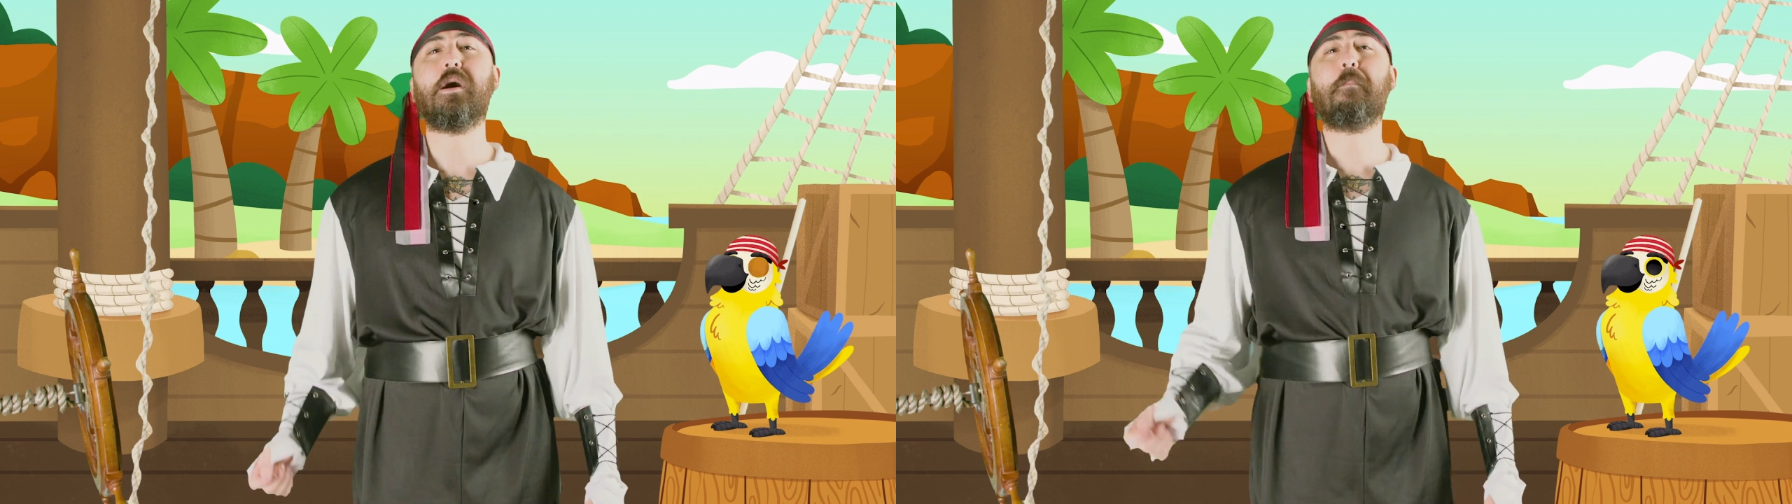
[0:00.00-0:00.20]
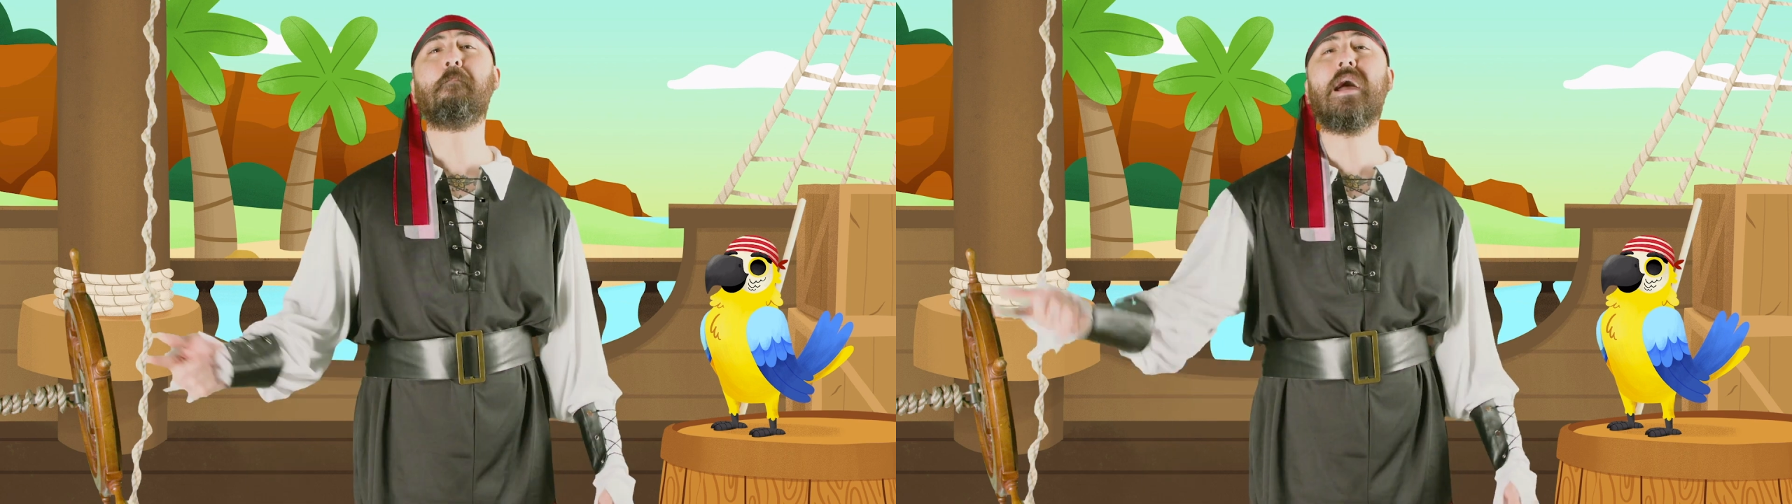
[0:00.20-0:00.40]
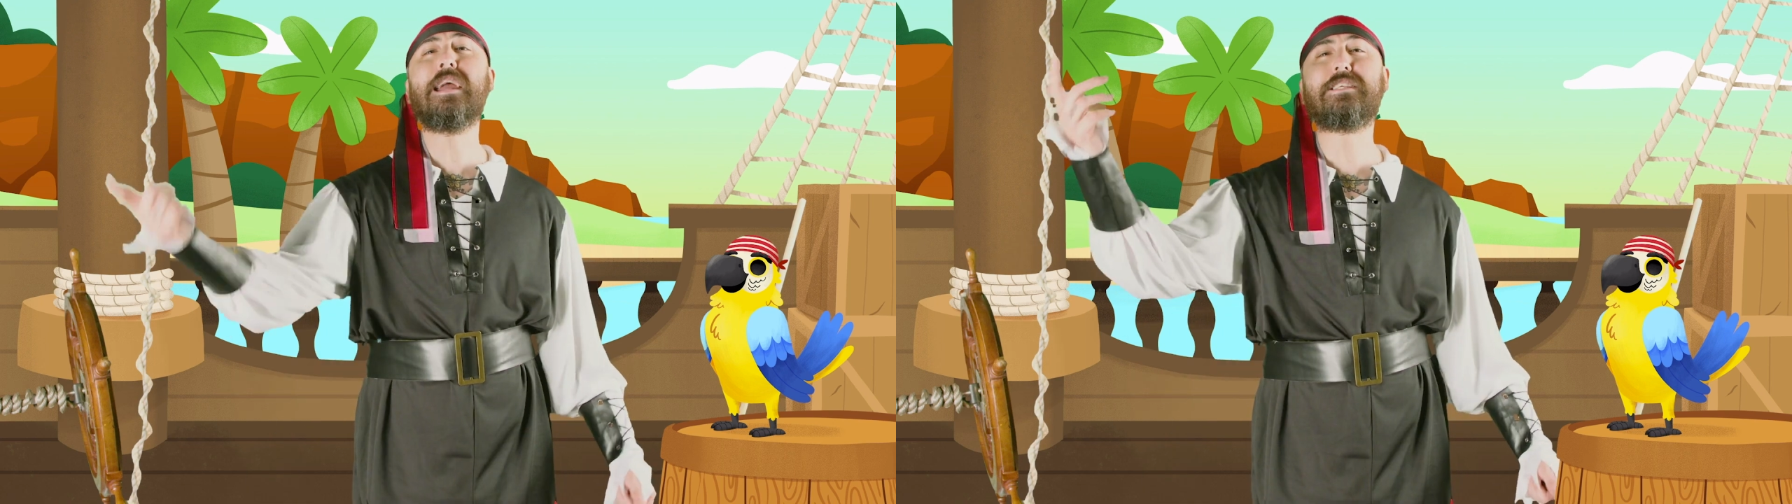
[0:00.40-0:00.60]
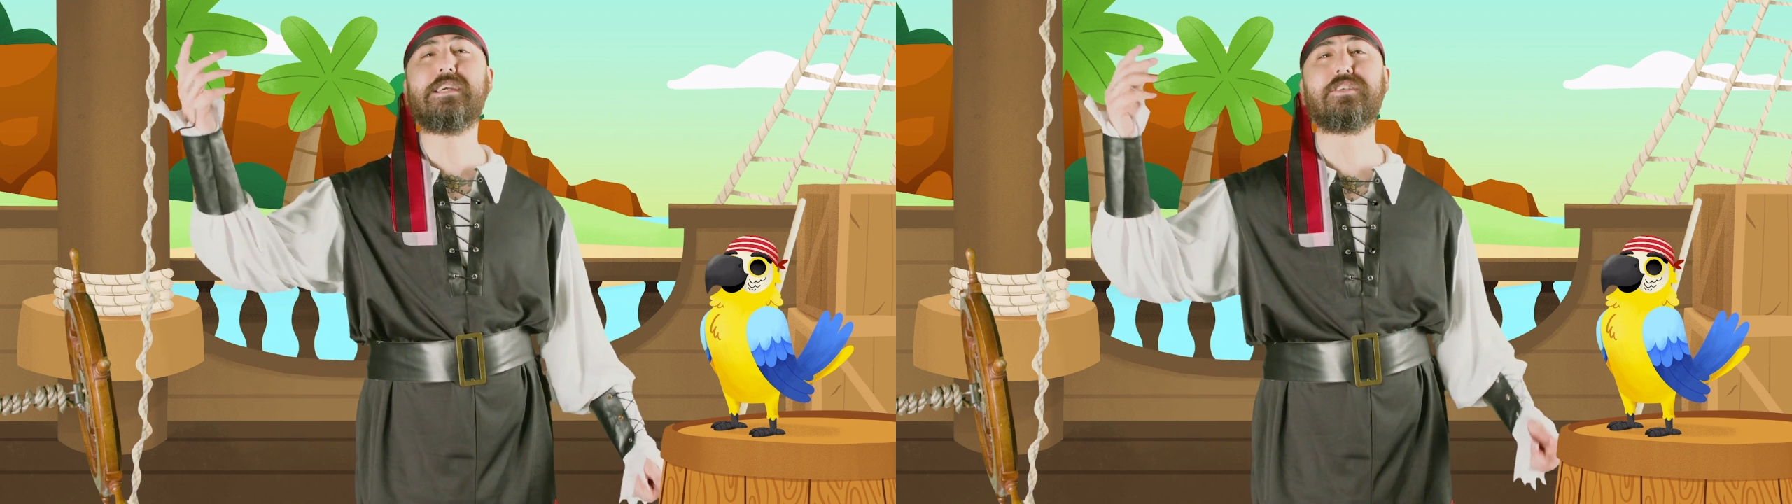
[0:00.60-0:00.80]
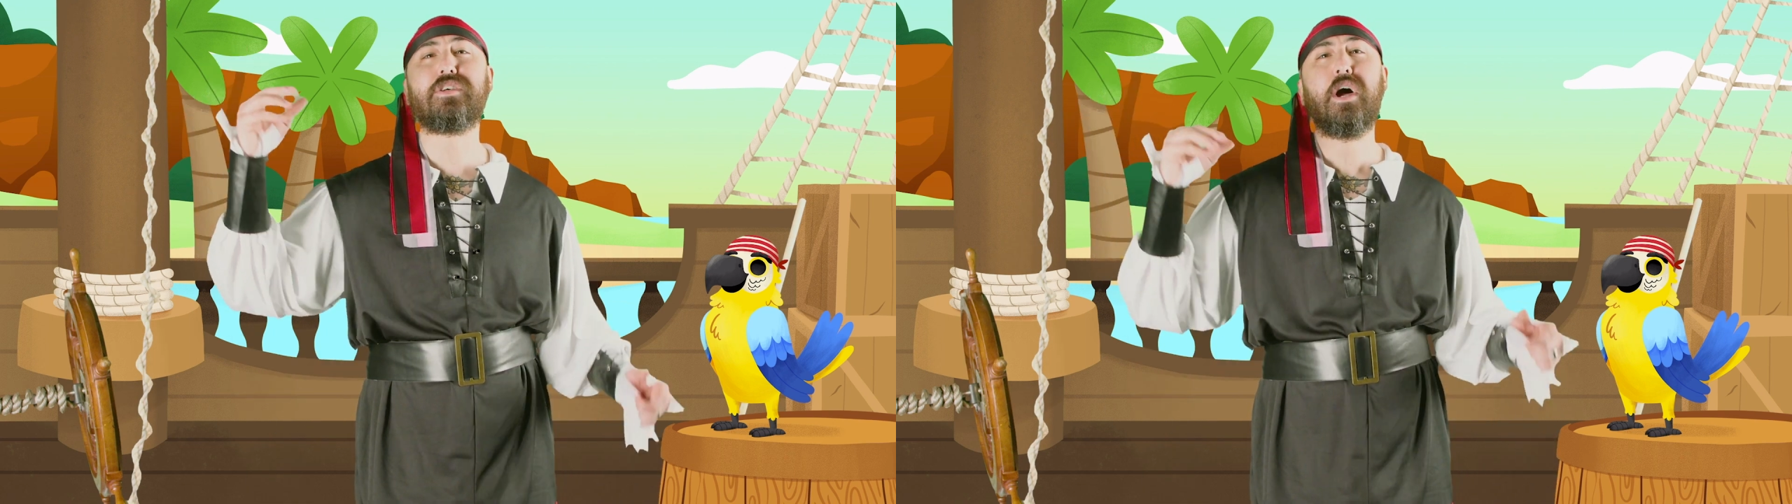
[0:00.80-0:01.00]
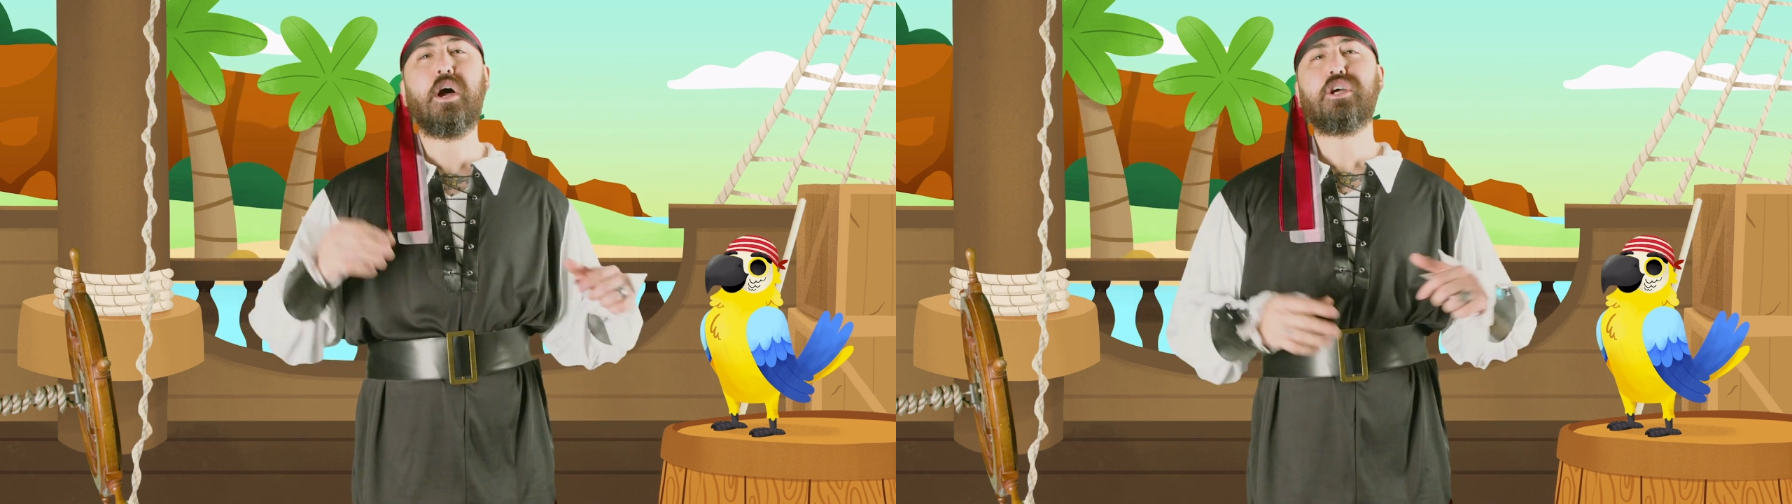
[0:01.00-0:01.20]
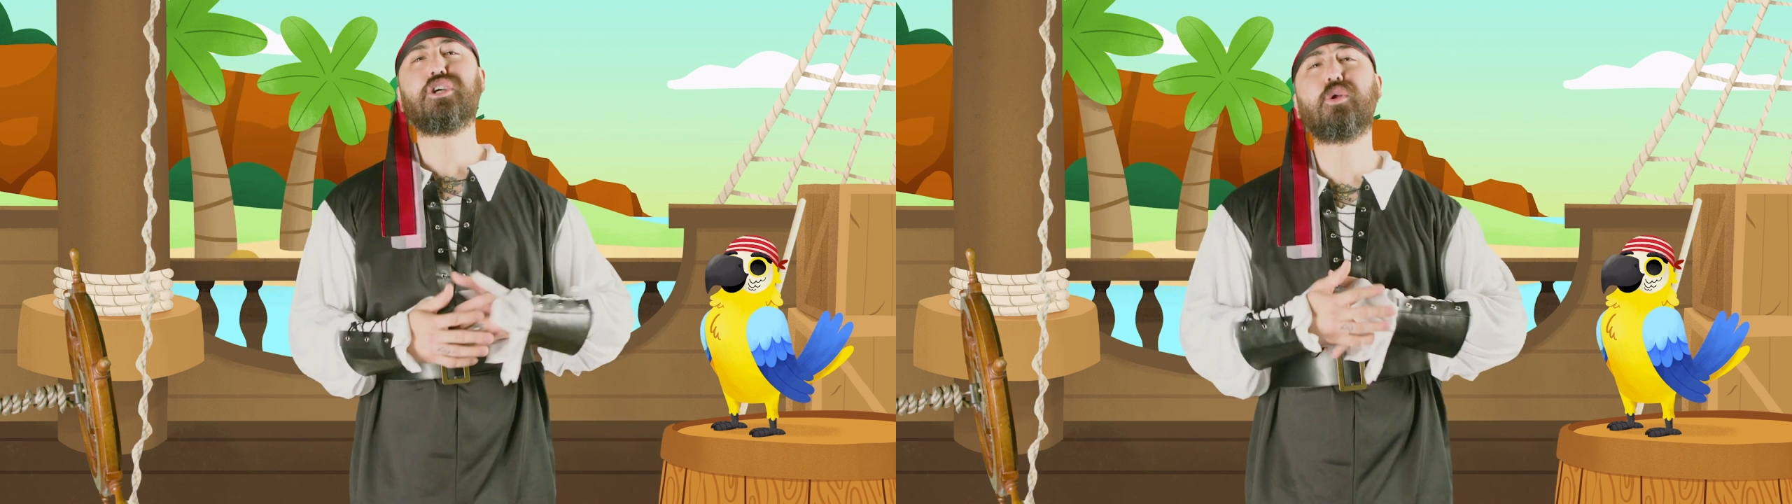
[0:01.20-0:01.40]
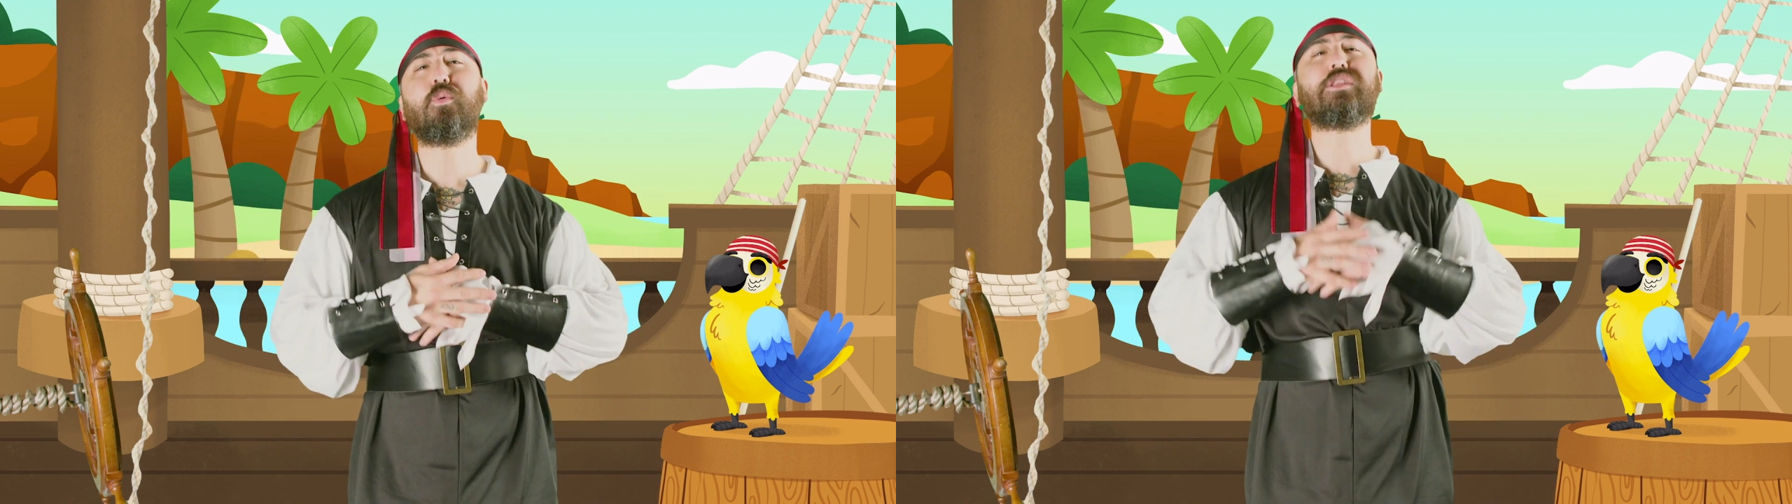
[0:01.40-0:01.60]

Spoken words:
Mateys, should we